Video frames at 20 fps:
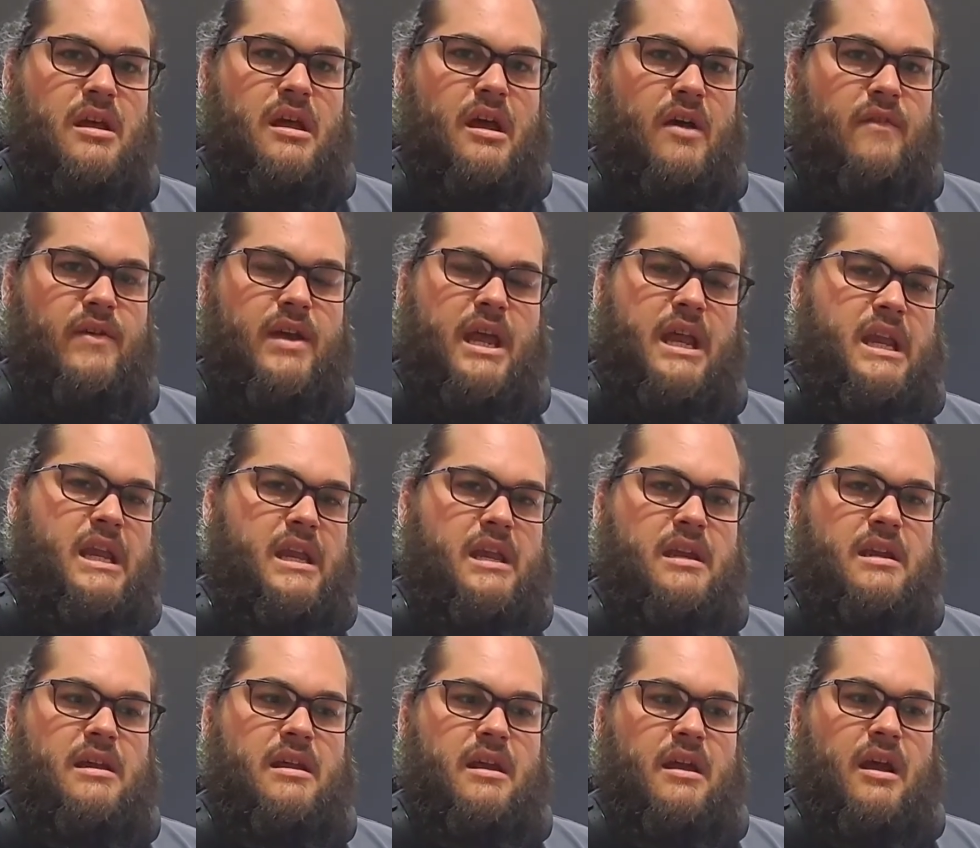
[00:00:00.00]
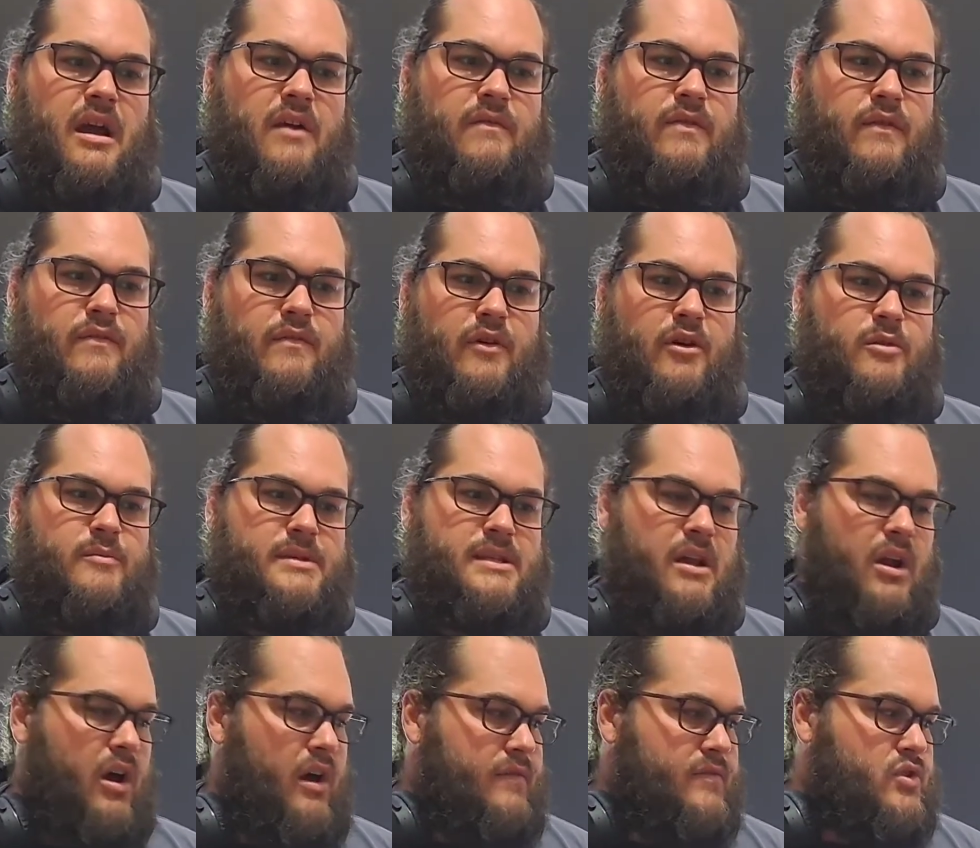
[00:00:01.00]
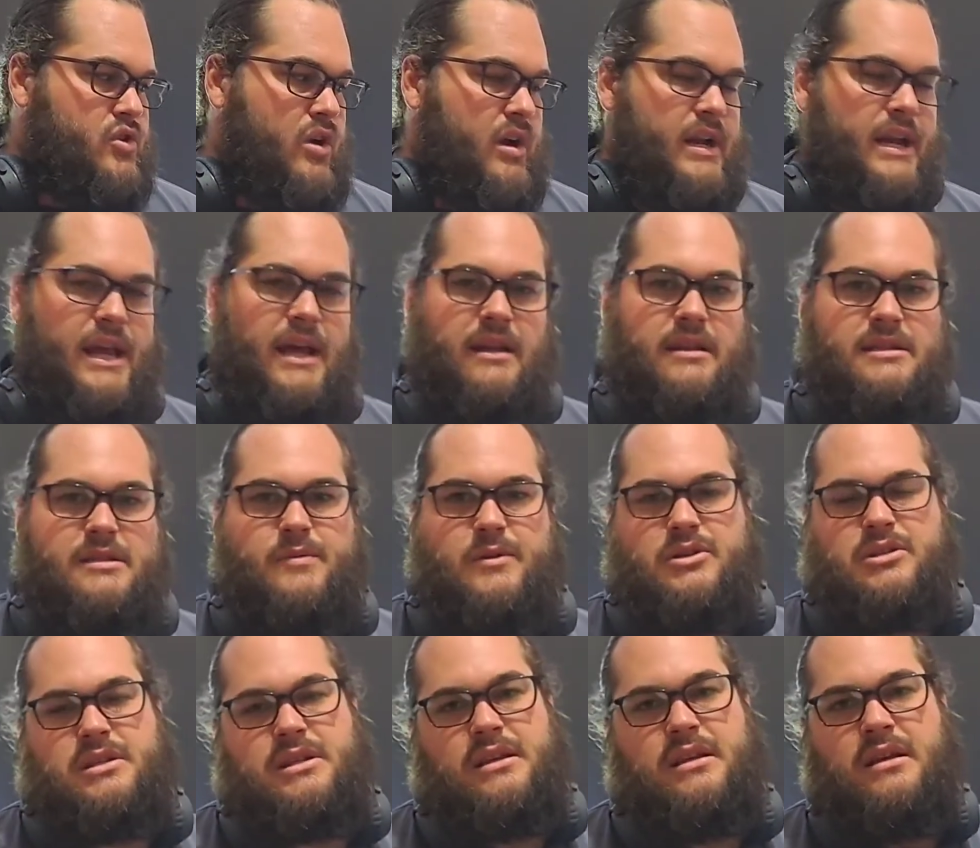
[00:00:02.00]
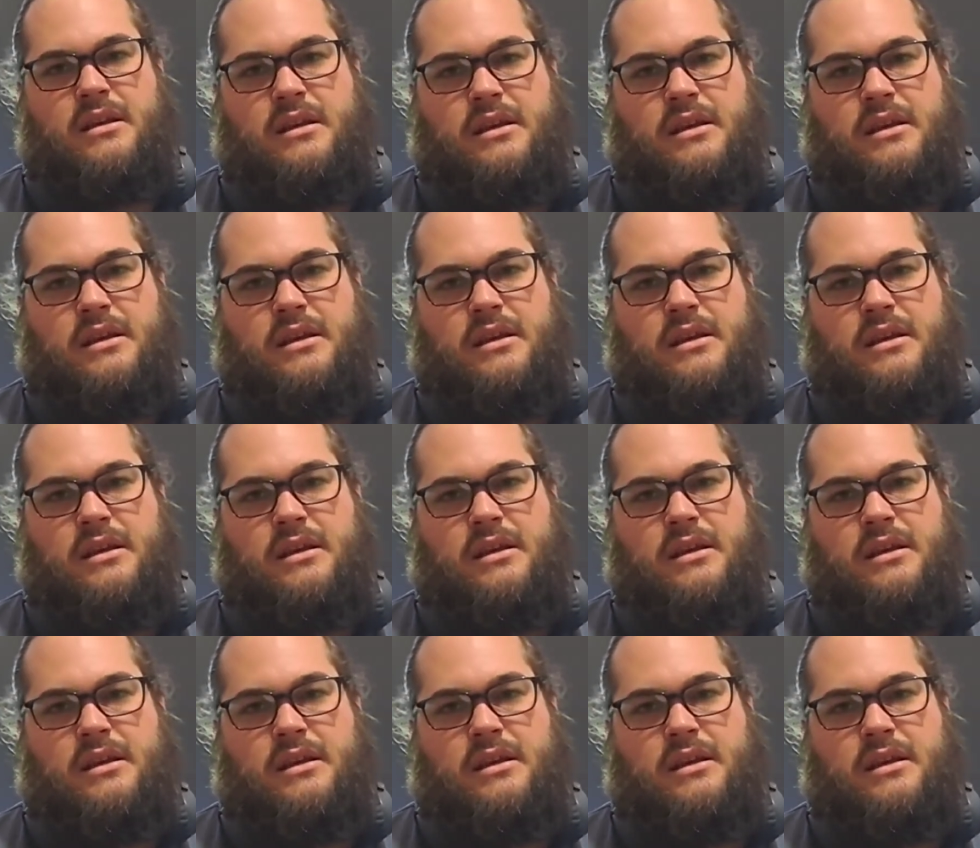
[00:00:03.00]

of any of the foams that I've tried out, especially